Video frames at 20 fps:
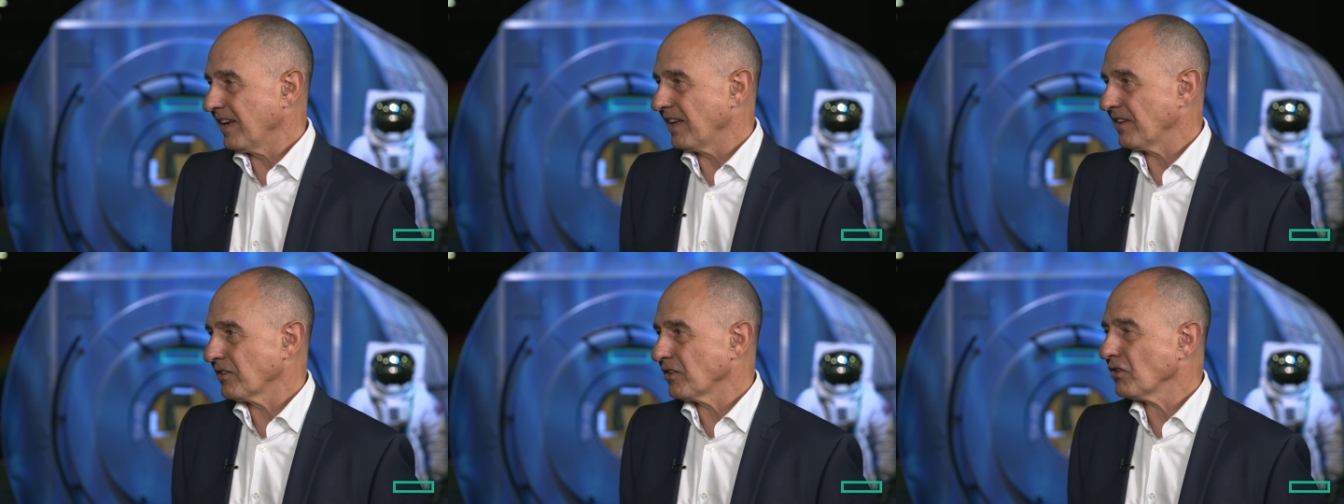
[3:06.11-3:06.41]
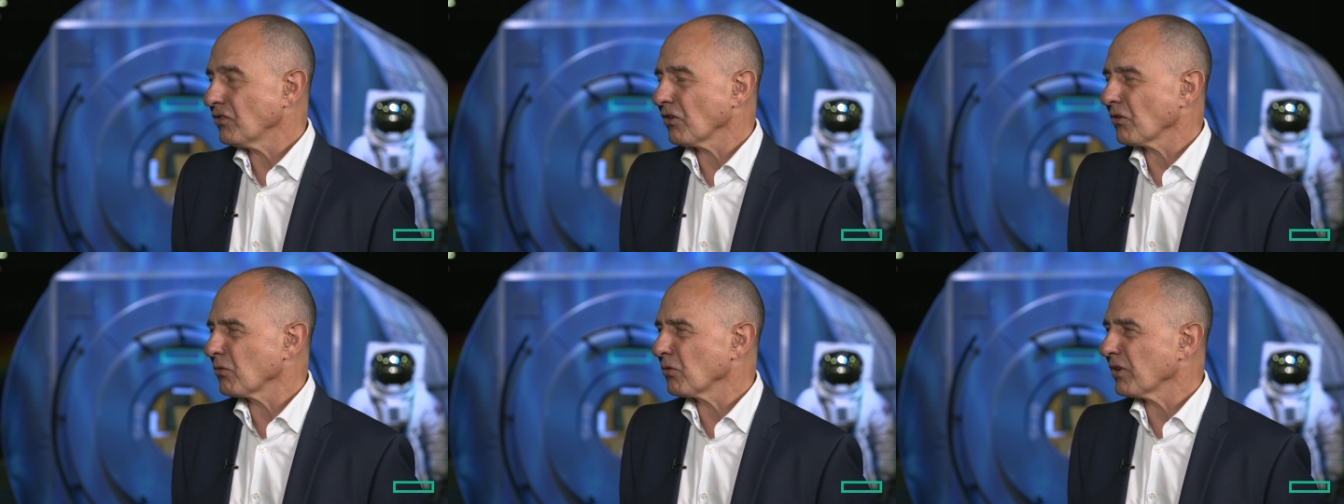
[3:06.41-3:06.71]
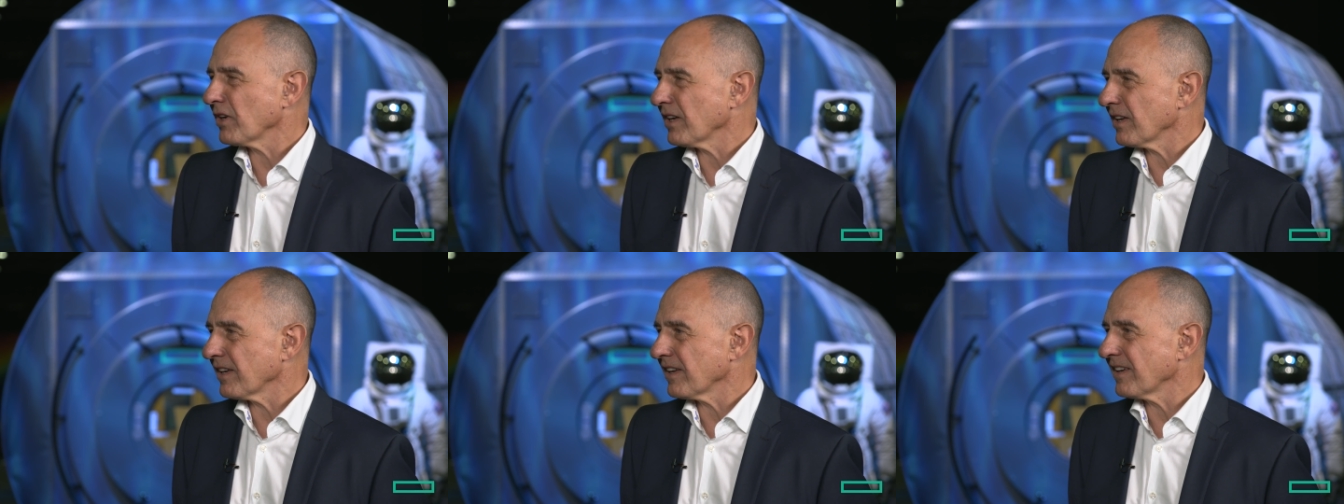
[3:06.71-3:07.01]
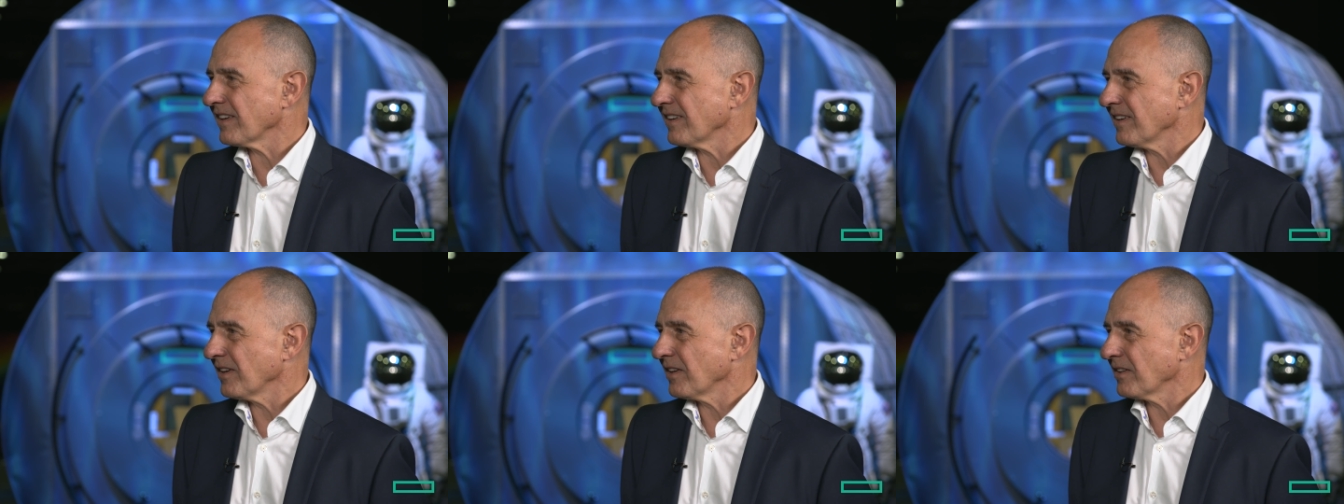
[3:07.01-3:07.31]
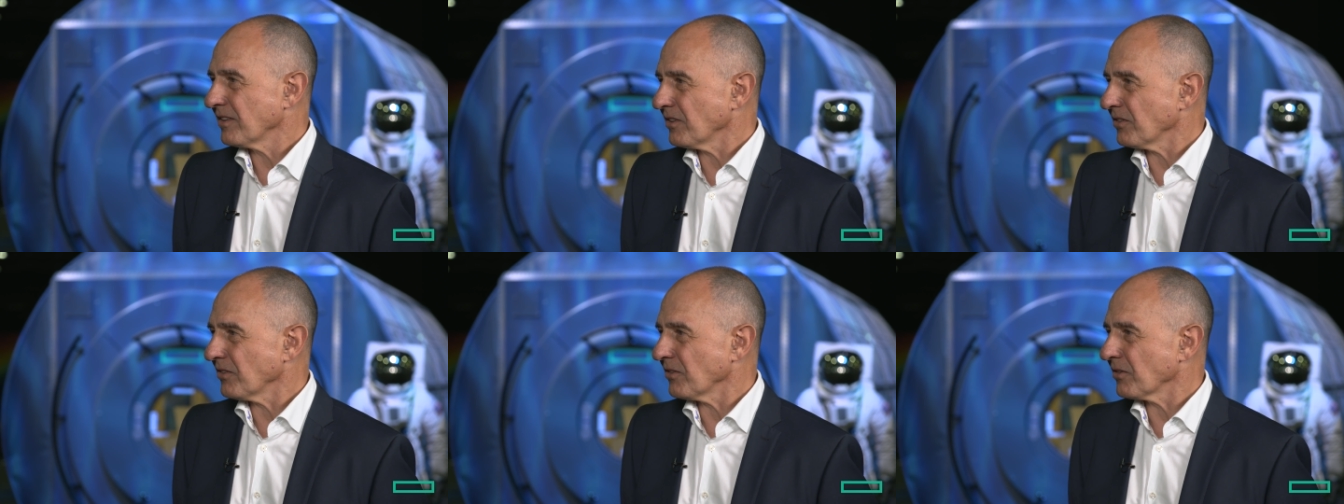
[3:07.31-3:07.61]
And these are really
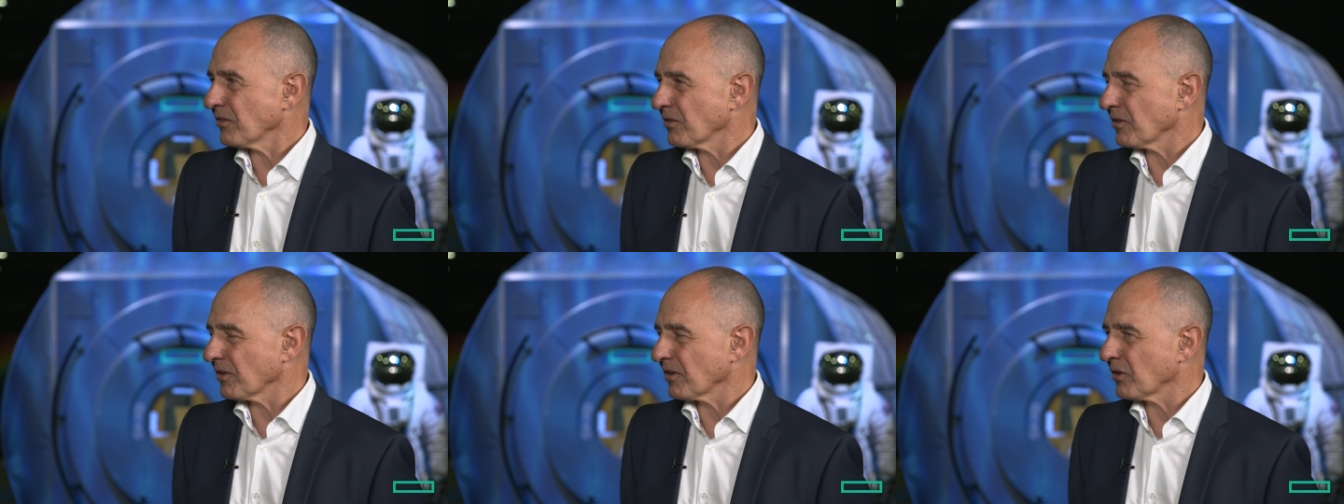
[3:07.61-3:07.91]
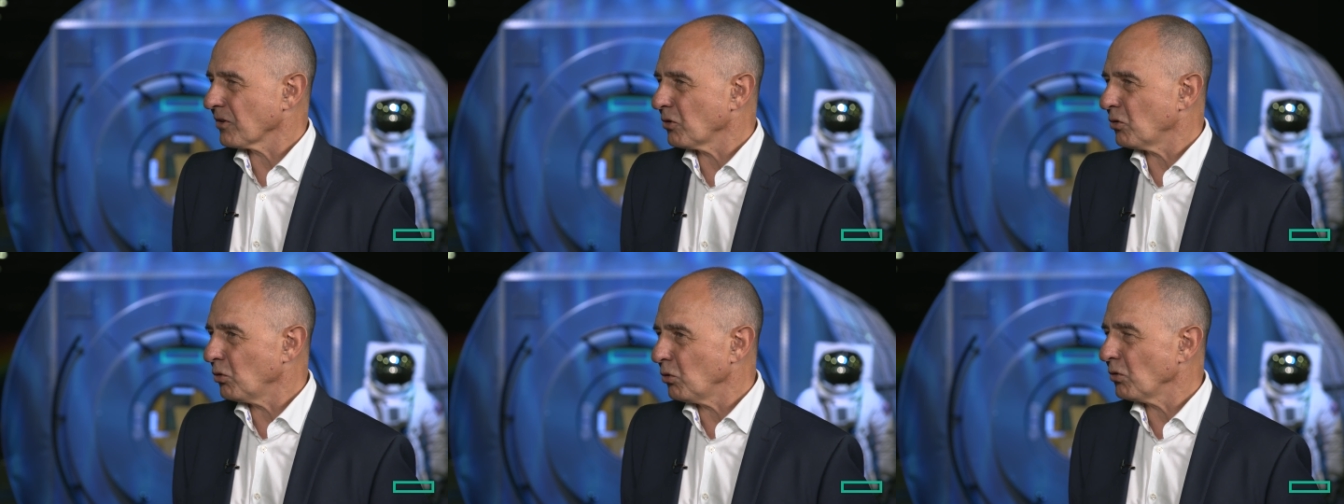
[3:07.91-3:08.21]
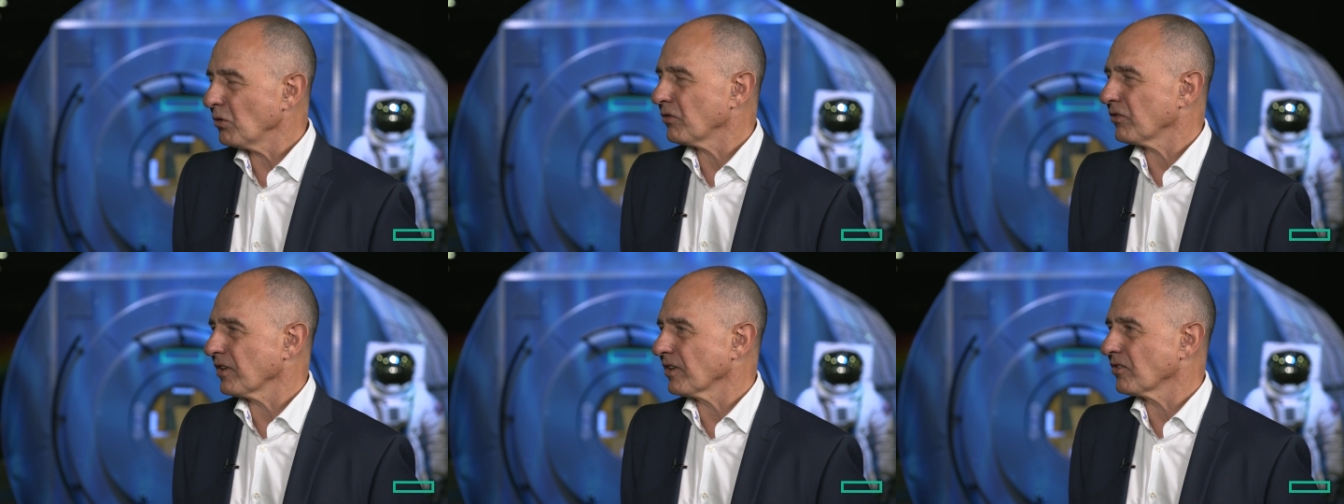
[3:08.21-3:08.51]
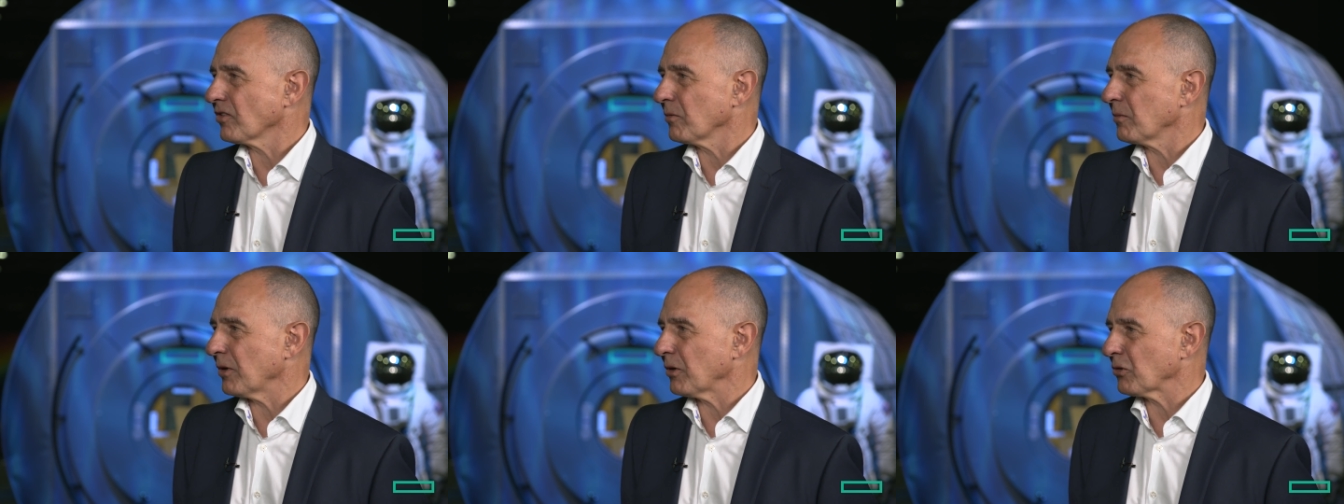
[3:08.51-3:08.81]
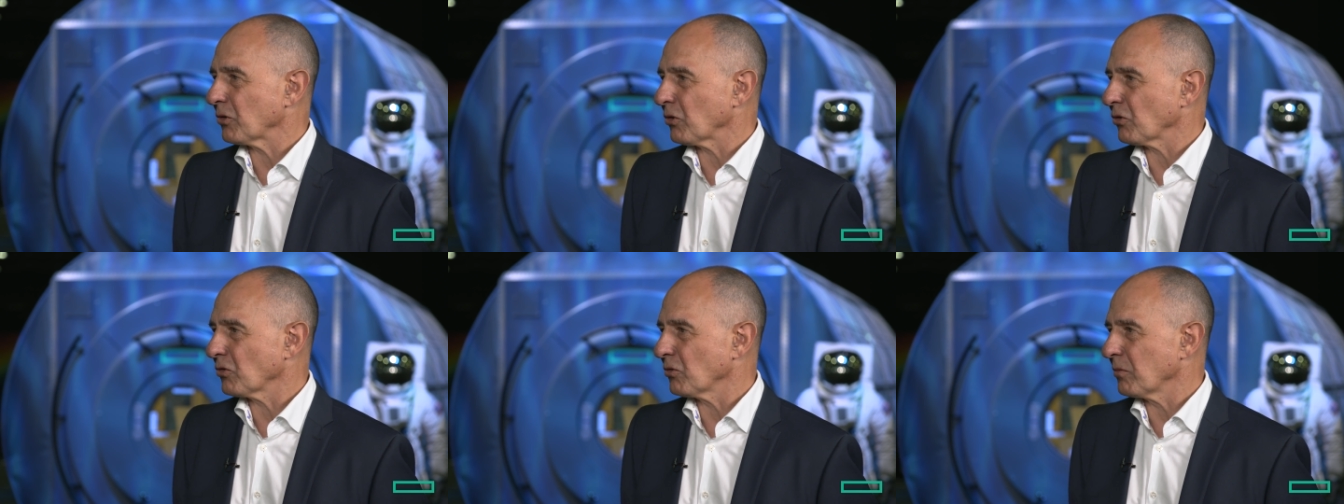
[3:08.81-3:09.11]
the cool things
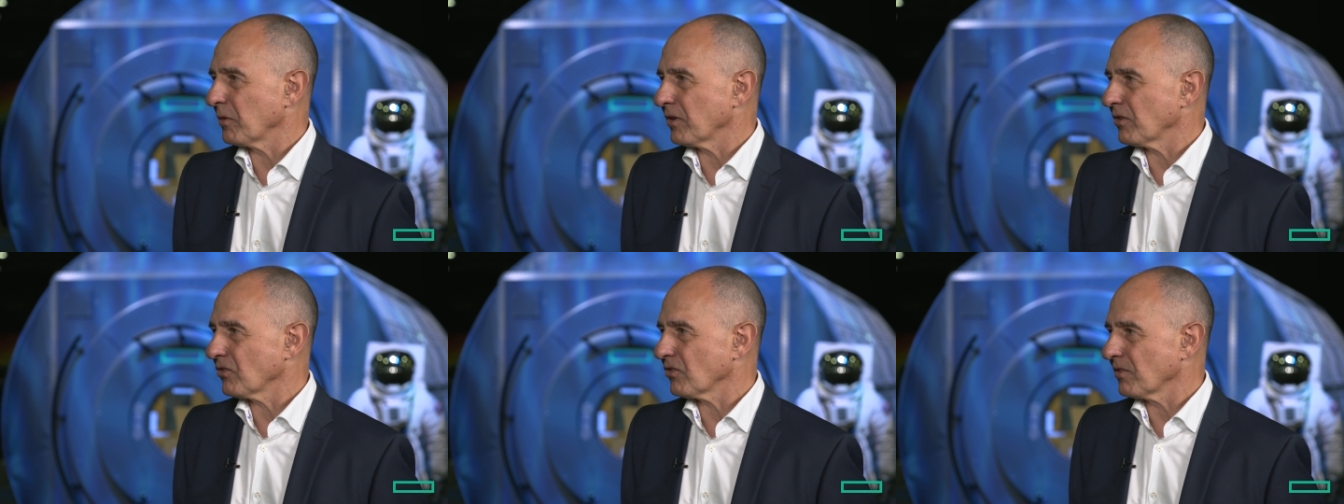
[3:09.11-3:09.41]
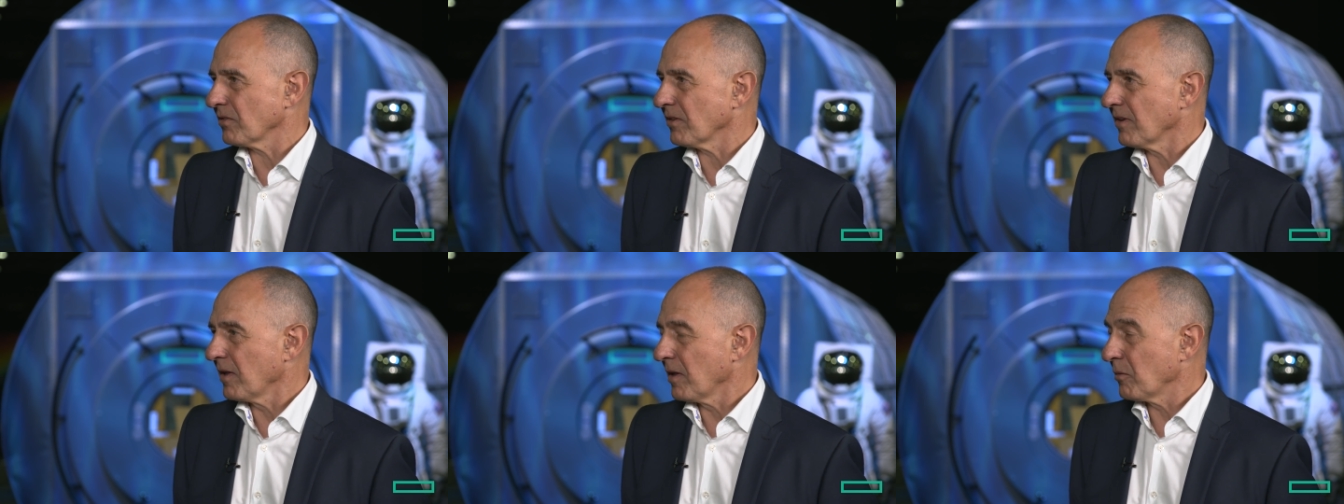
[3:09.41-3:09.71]
about automation,